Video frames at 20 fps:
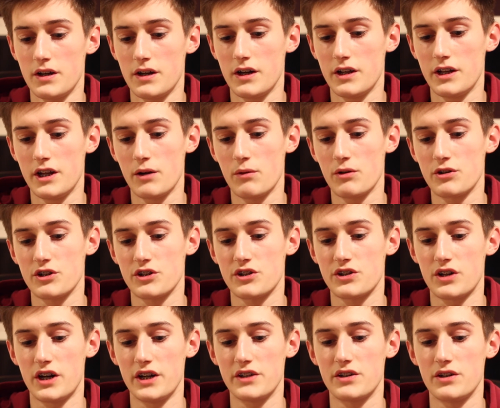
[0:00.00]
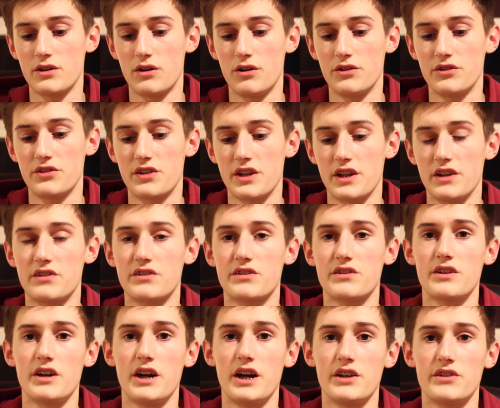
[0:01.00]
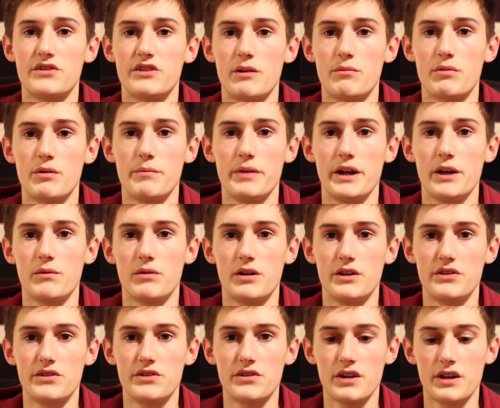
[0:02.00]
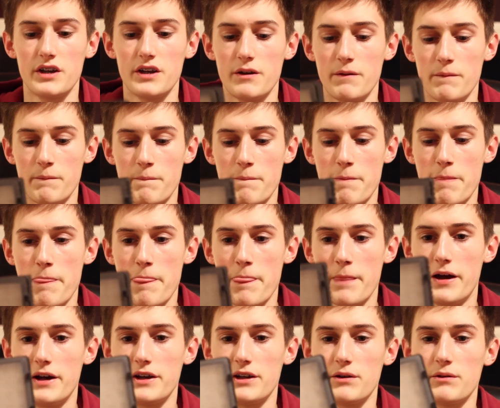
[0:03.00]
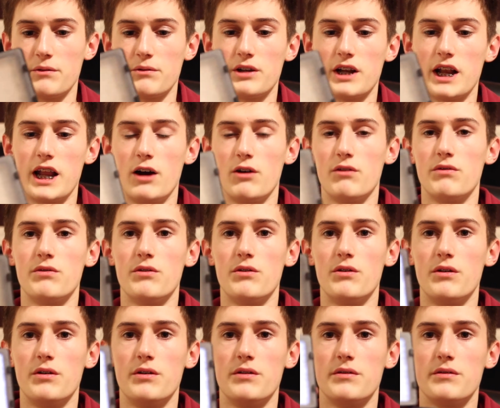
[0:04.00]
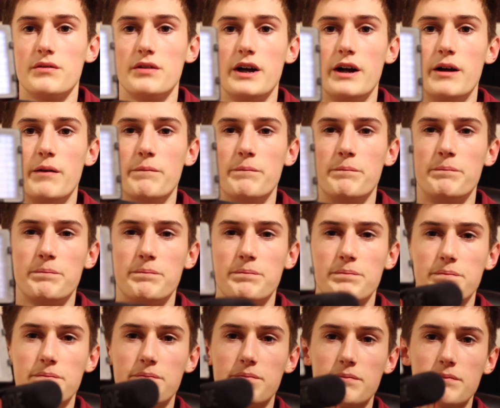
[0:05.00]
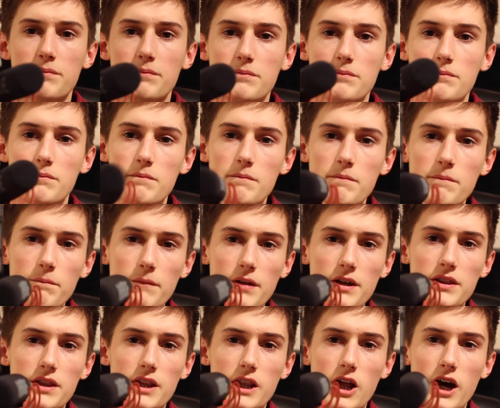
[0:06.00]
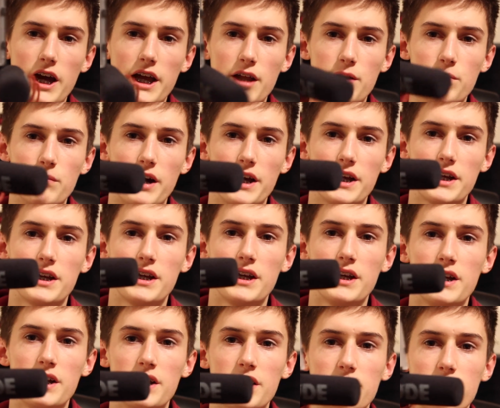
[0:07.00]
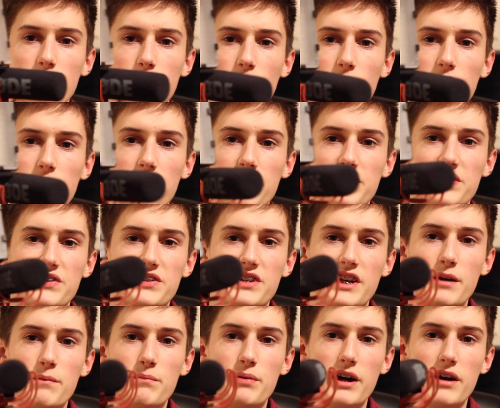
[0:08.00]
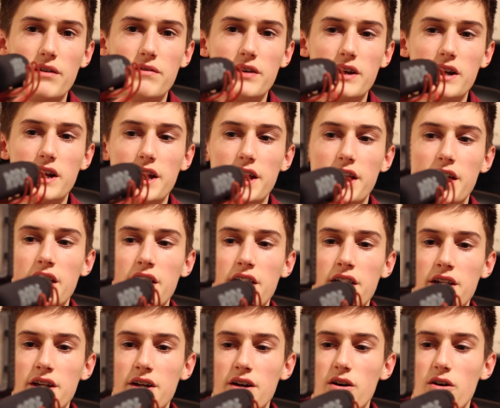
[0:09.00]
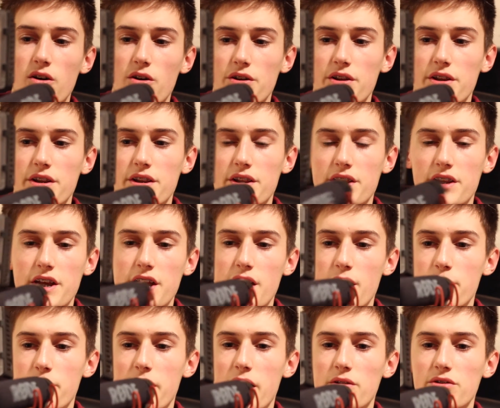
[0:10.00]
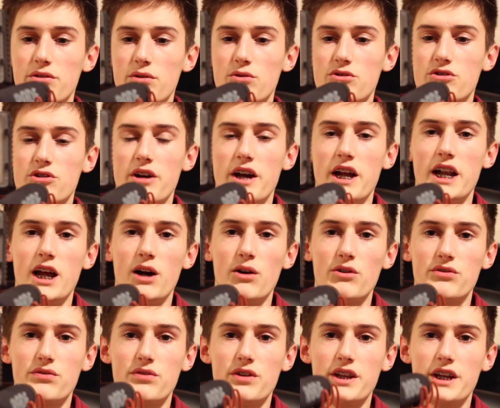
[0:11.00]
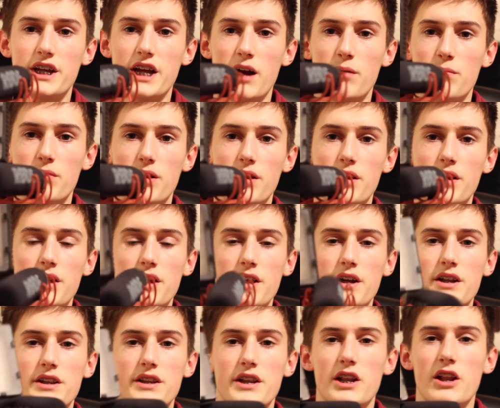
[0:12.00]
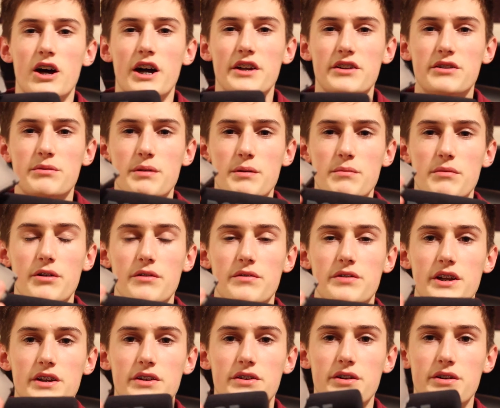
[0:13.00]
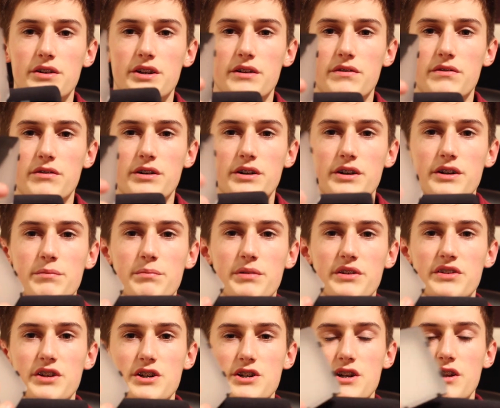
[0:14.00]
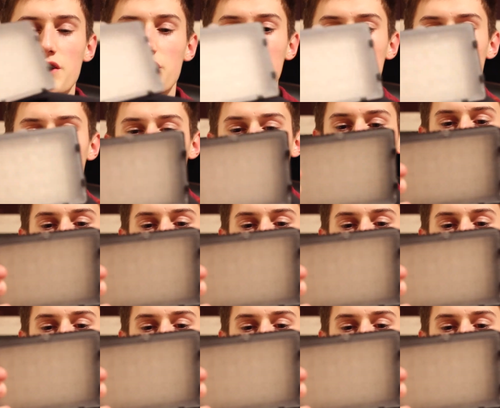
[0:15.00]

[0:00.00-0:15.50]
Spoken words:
and they would just tighten it onto these separate made ones, and it would allow for the light and mic to both sit perfectly on the mount. Also it allows for the light to be moved into different positions,